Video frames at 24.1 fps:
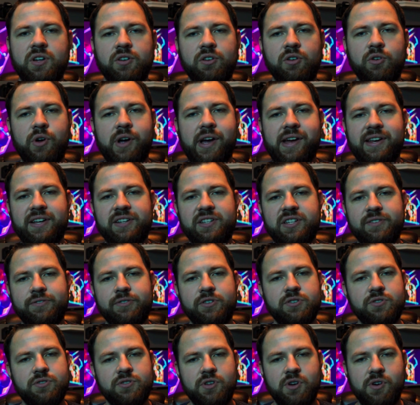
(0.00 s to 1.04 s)
on creating
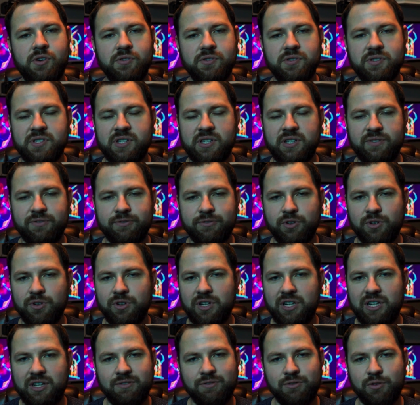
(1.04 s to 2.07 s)
different zones and for
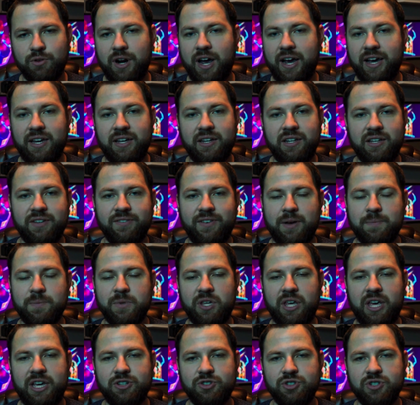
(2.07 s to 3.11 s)
any variety of
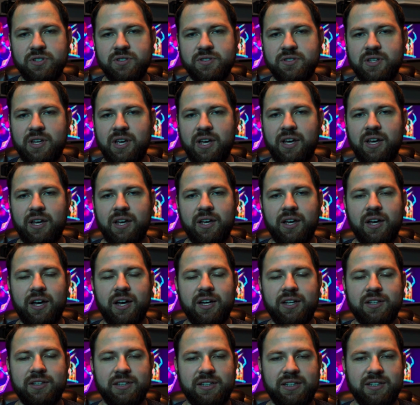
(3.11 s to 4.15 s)
applications,
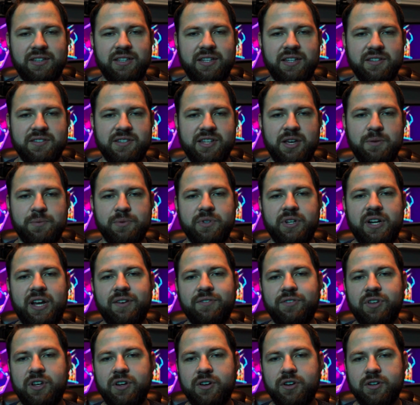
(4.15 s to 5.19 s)
like the example that I
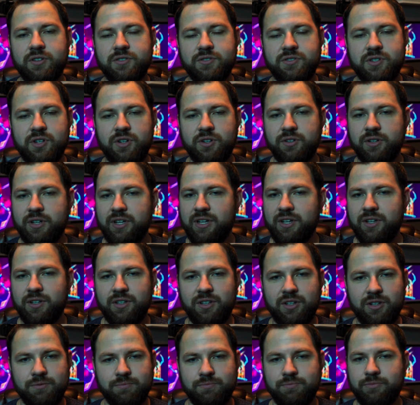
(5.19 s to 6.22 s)
have here. So,
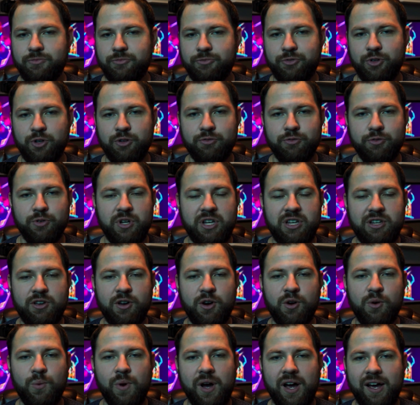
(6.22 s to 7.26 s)
you know, feel free,
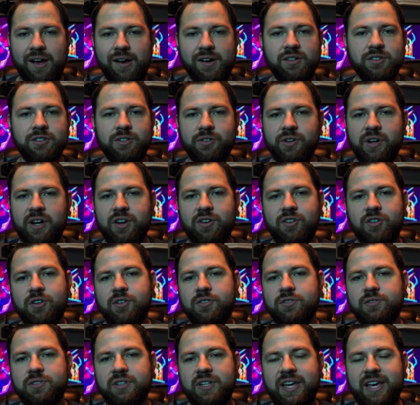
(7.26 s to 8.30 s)
go wild, create your
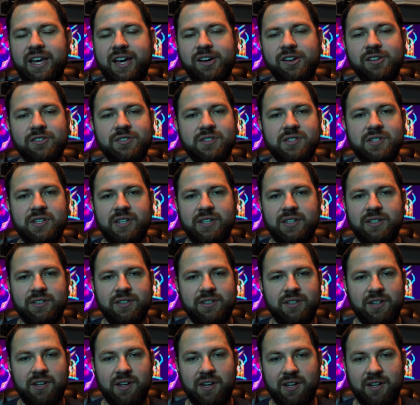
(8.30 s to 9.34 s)
own layouts
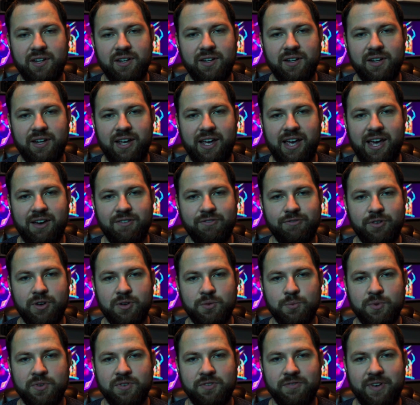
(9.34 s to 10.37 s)
and have
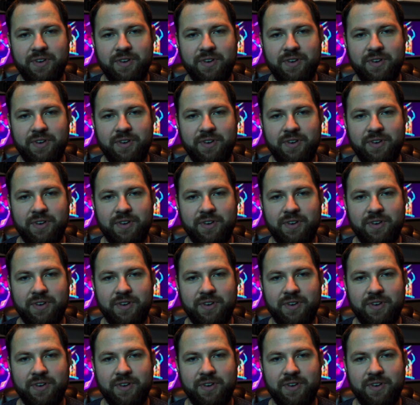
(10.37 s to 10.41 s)
fun with